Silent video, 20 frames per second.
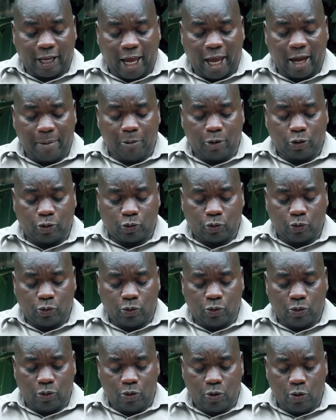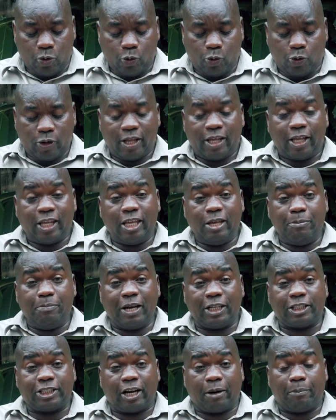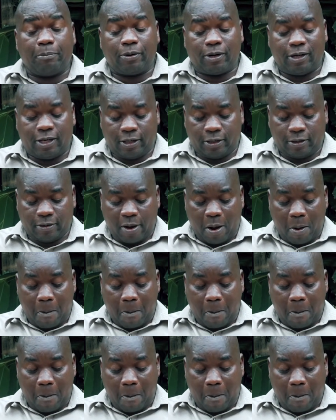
able to do immeasurably